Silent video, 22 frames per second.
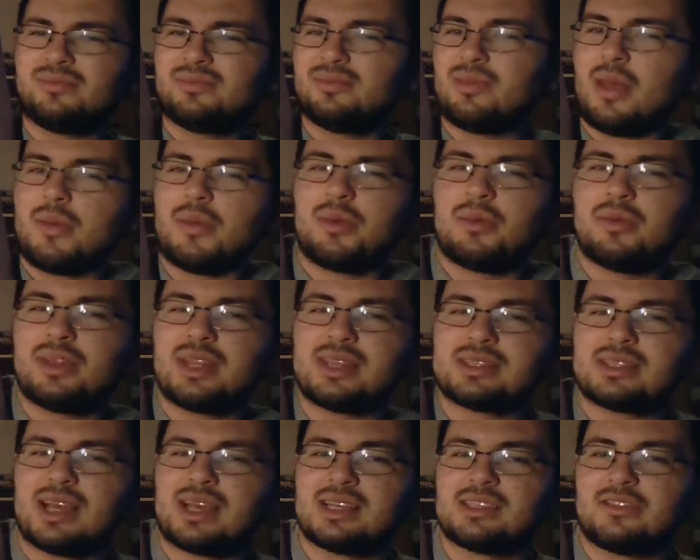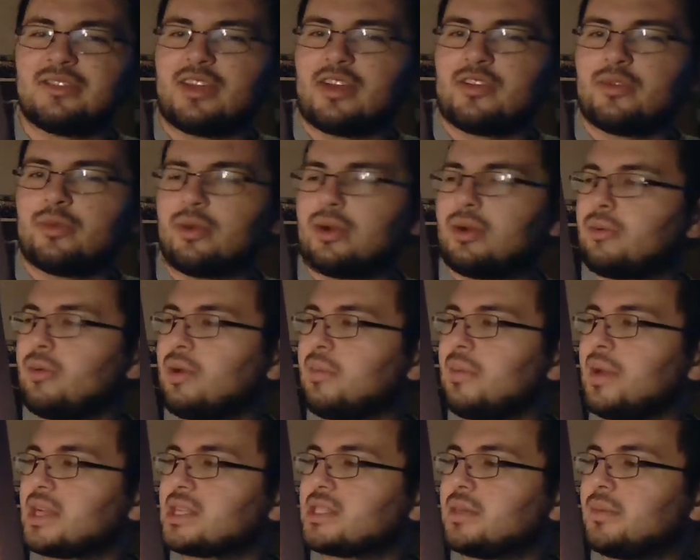Maybe one of these days, if I ever want to
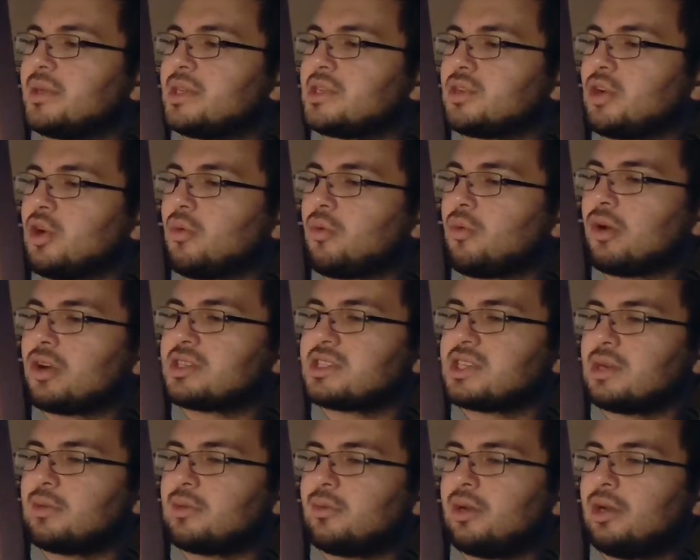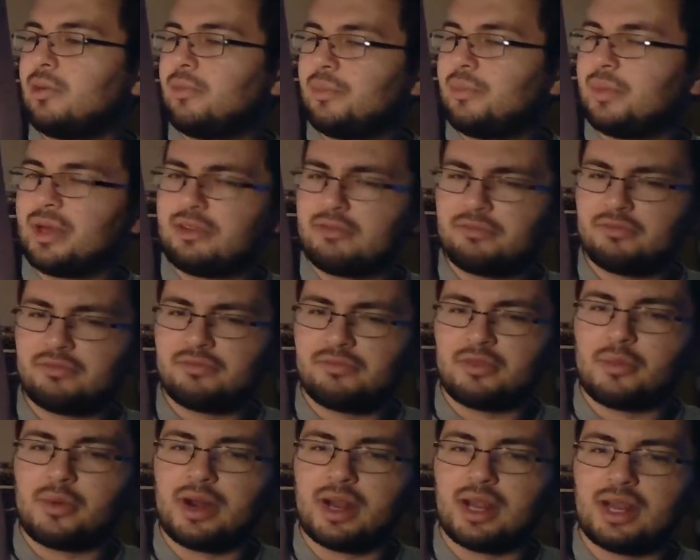remake some of these artworks, I will. But
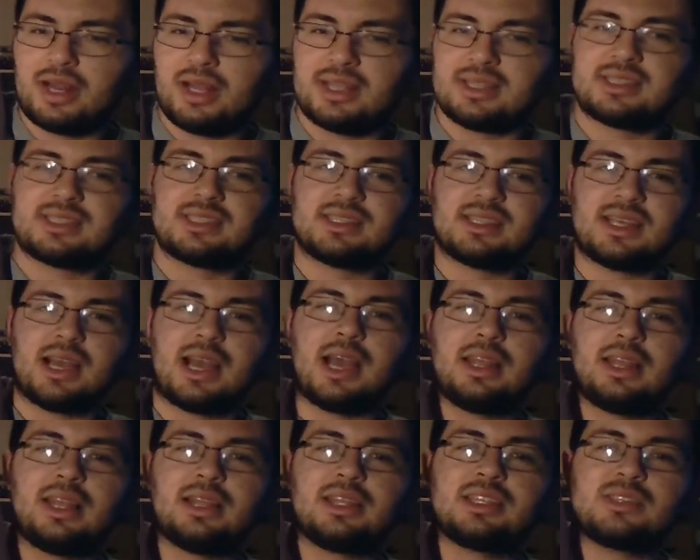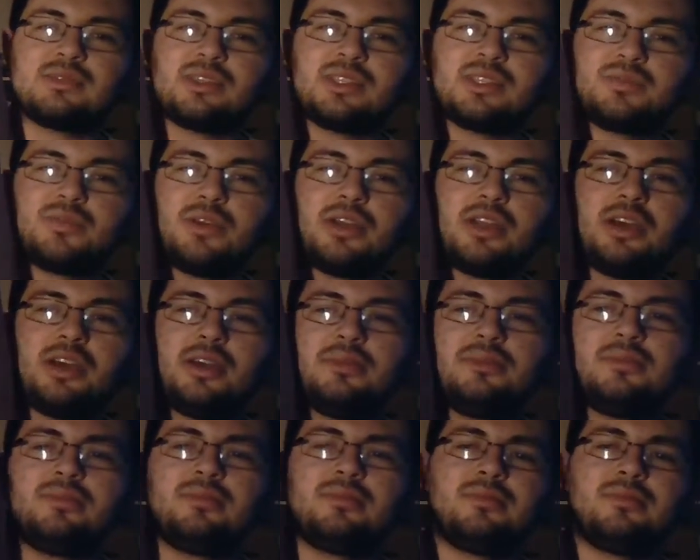for what it is, I think this one's pretty good.